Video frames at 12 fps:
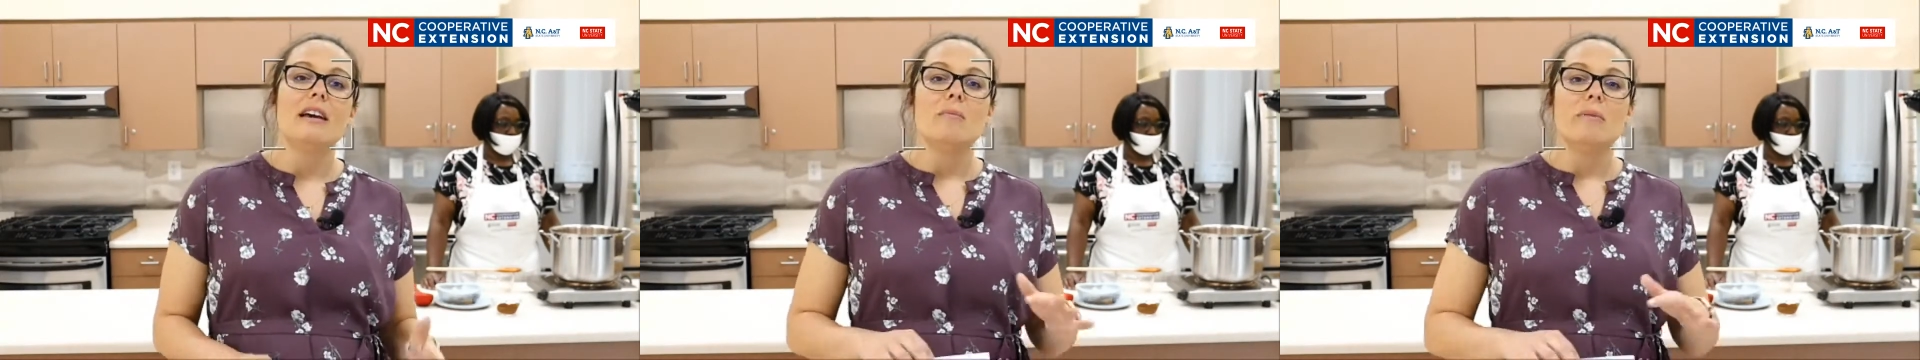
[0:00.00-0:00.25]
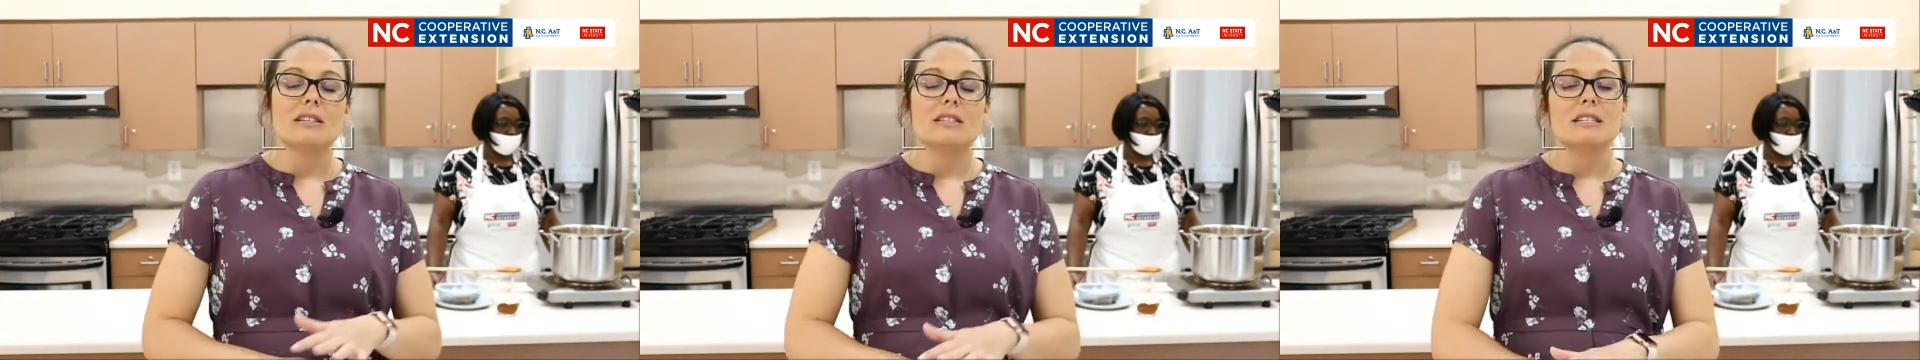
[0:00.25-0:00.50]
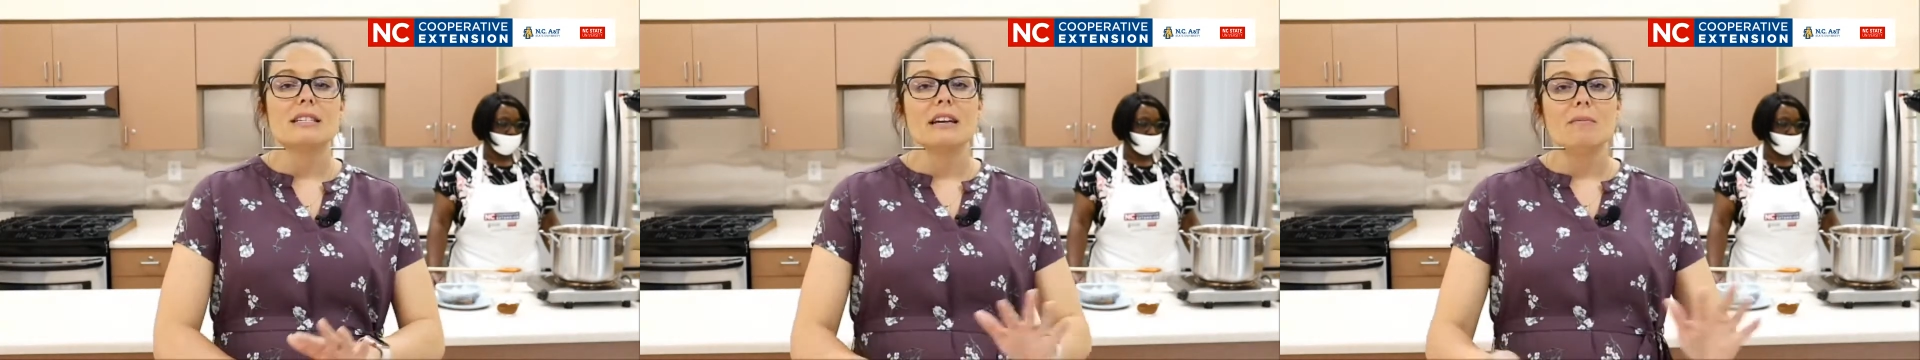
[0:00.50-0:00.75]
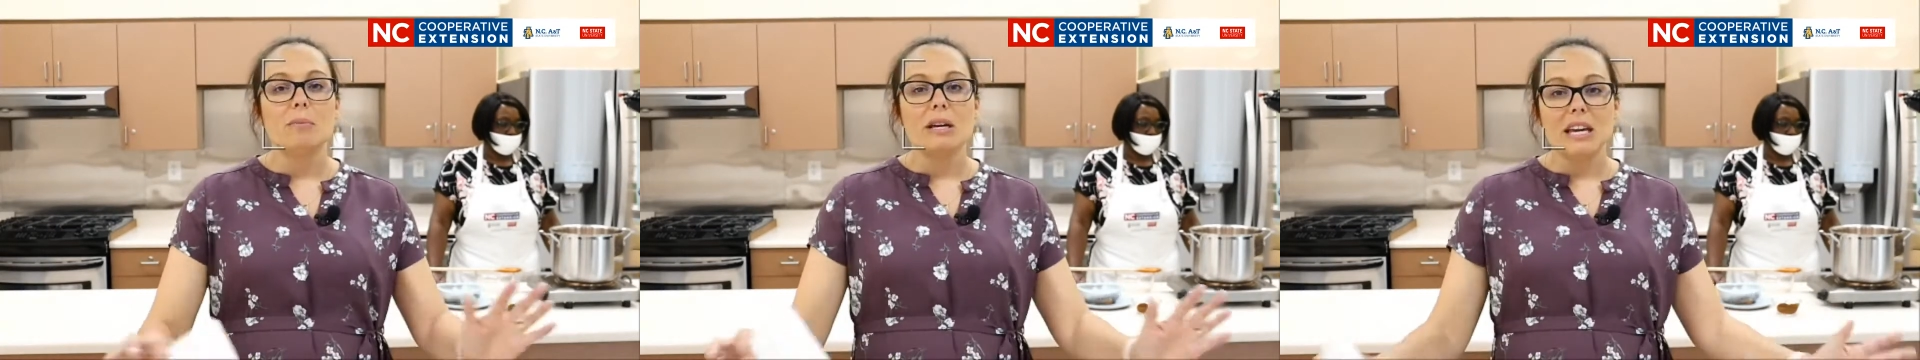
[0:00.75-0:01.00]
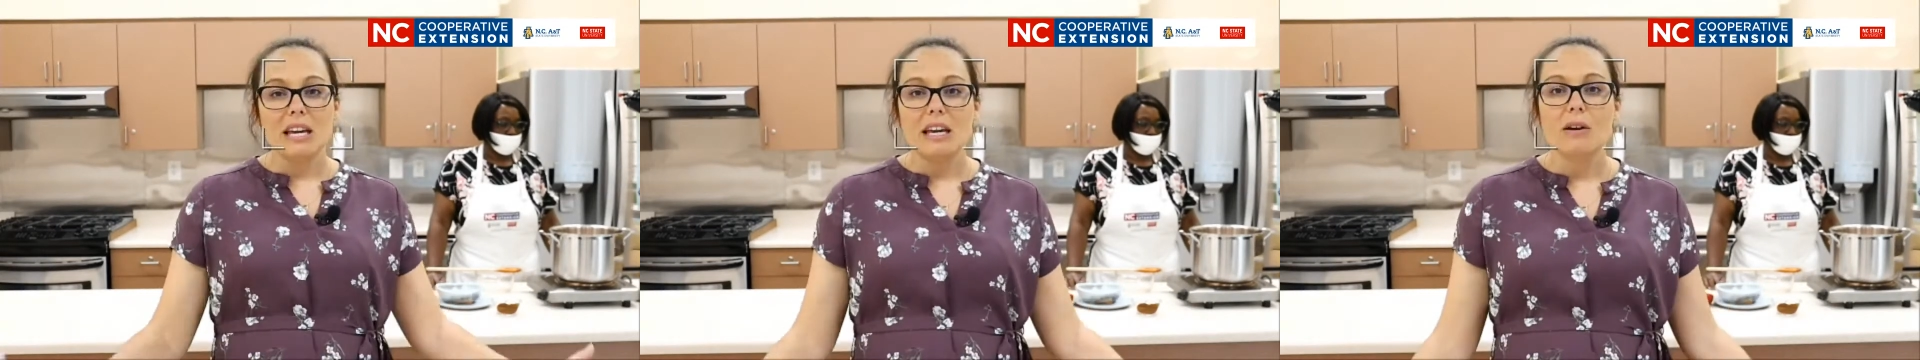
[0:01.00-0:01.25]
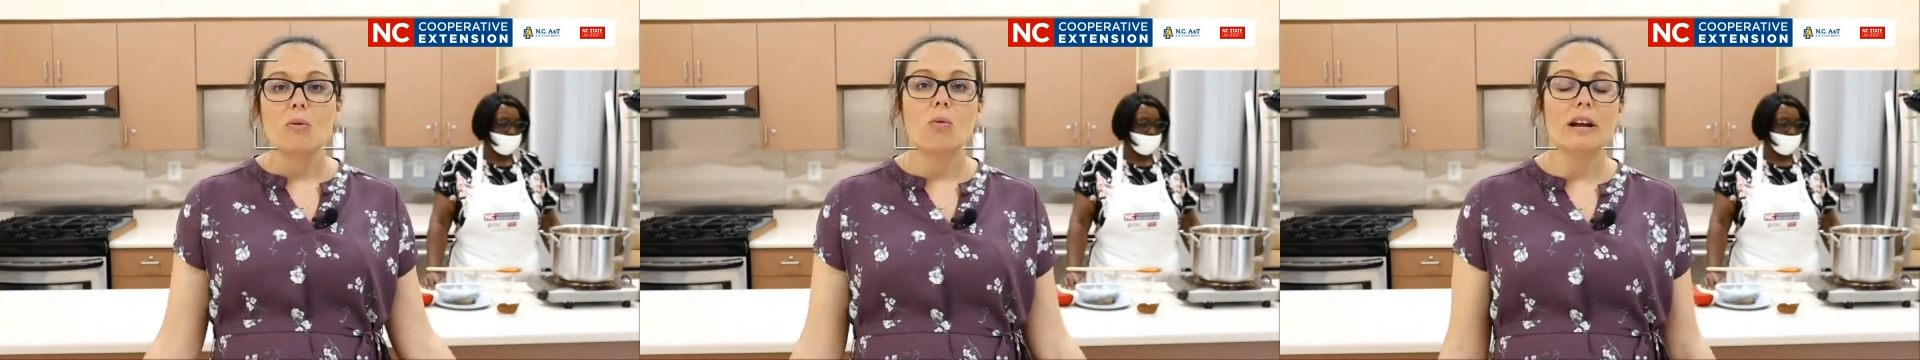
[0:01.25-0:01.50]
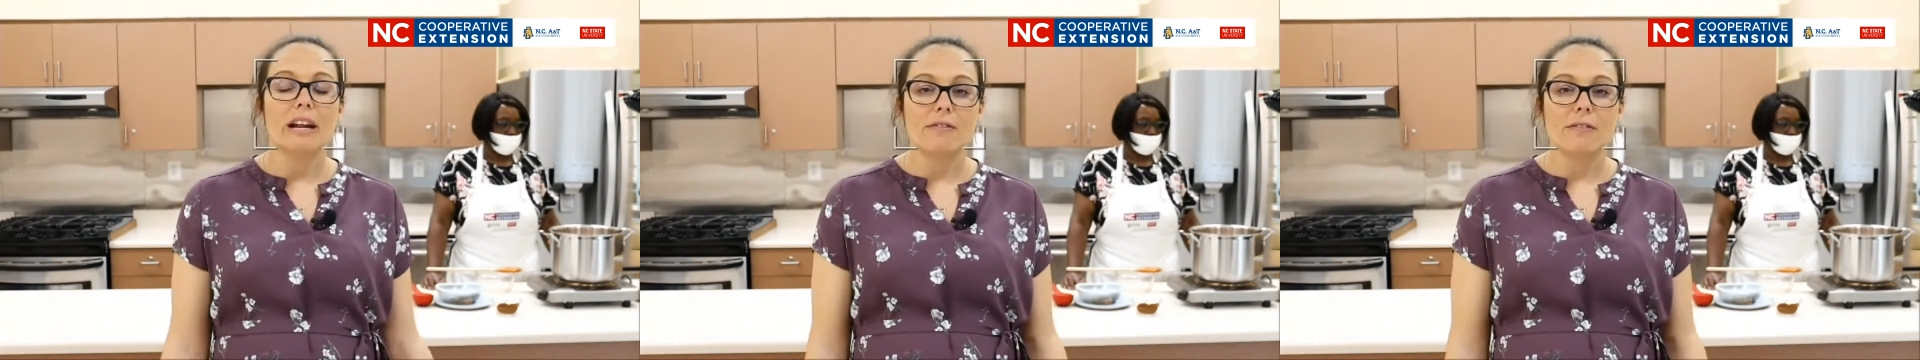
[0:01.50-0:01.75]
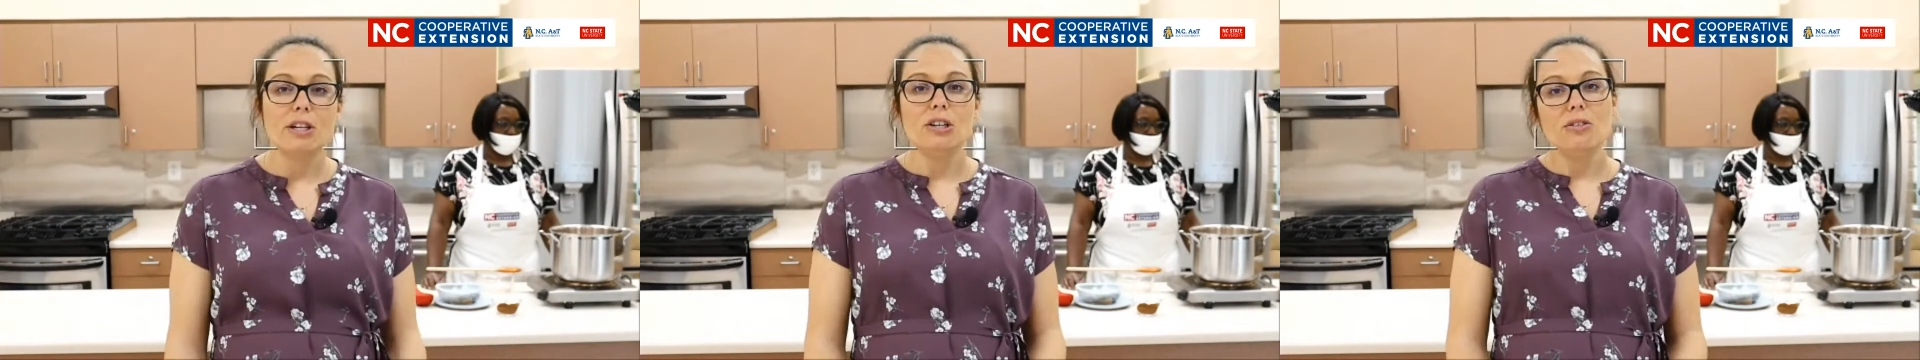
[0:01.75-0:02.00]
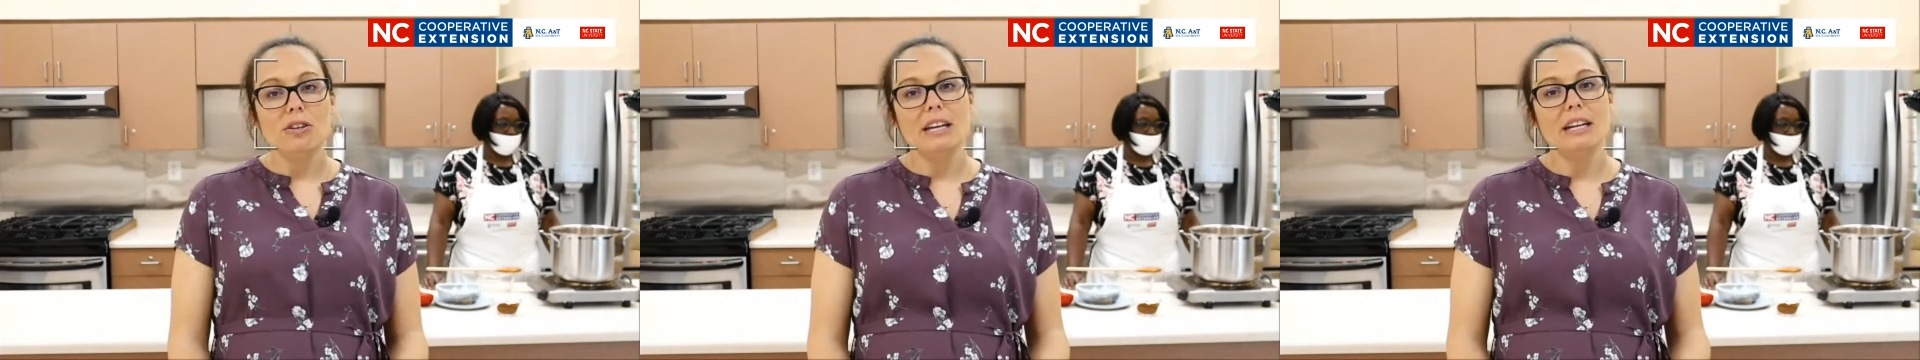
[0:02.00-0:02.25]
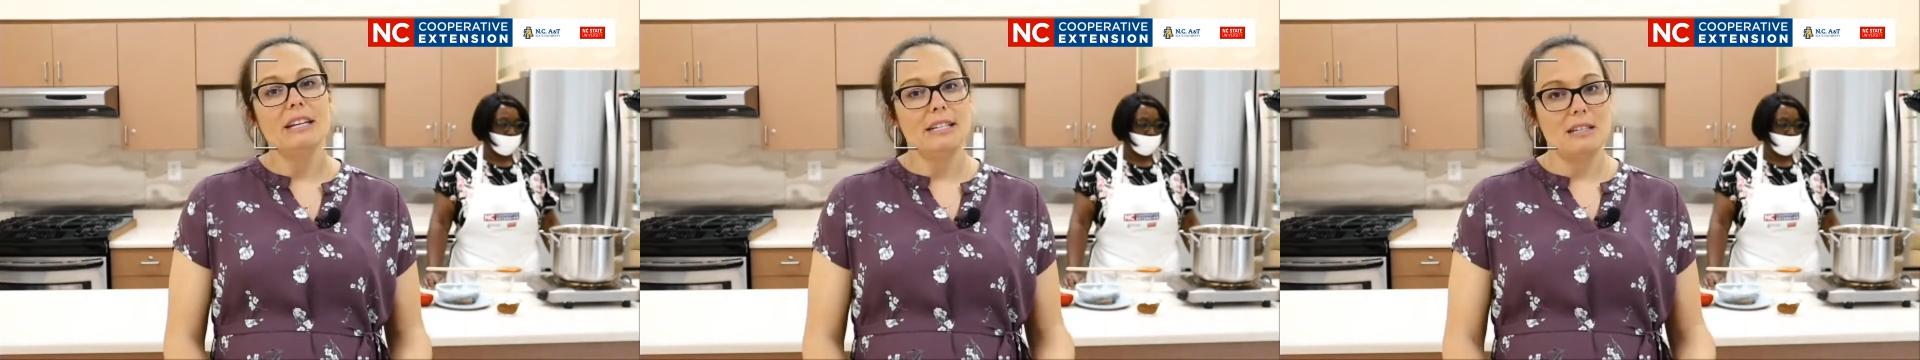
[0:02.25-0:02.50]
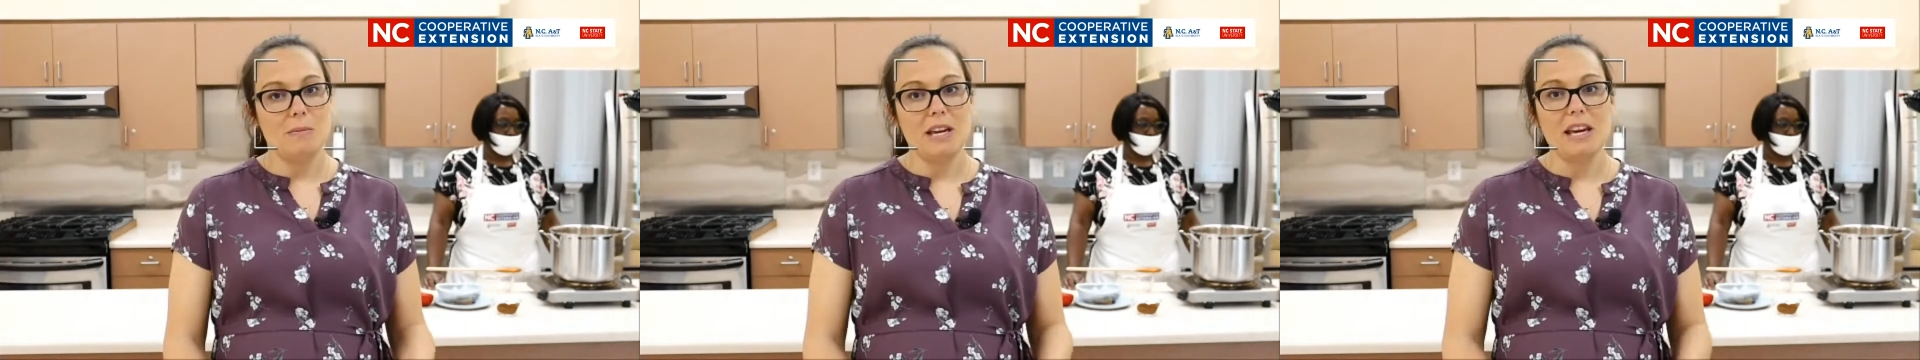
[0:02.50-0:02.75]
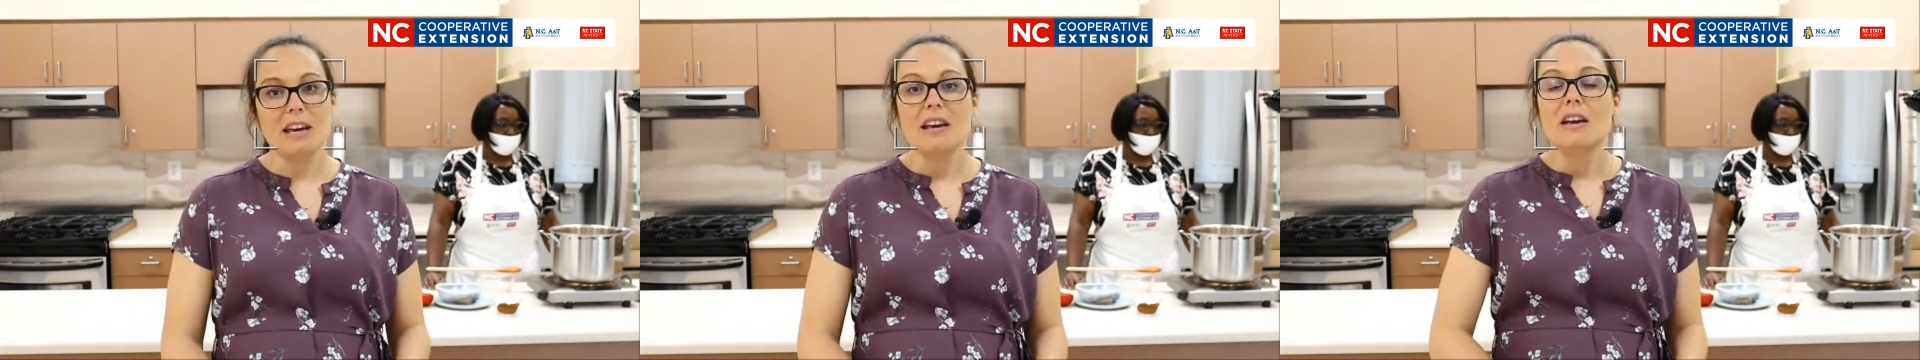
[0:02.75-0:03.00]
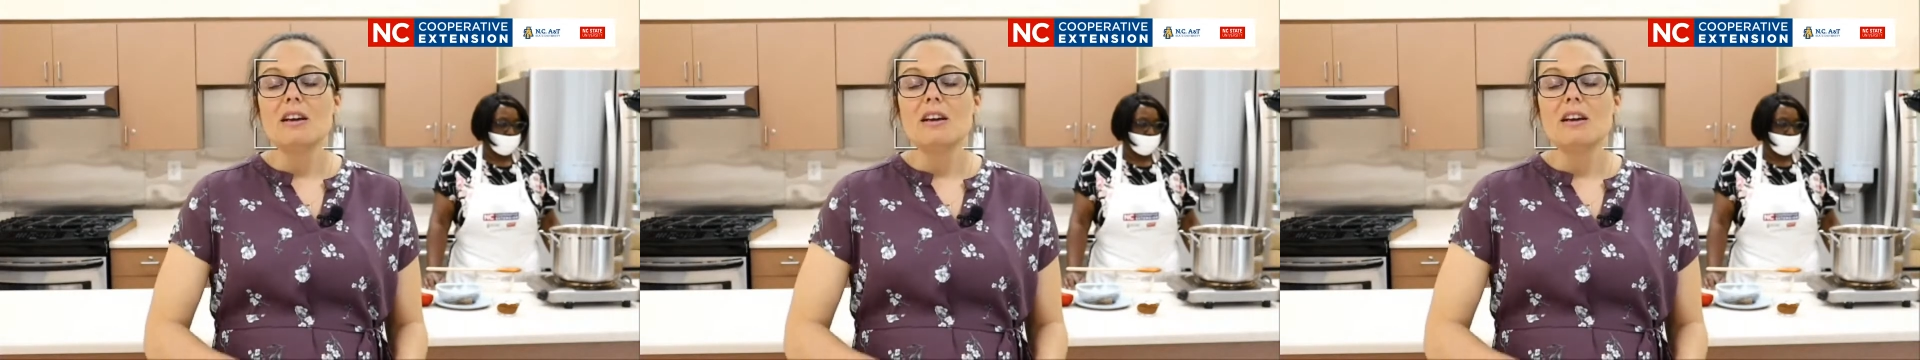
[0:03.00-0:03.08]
because this can be whatever you need it to be.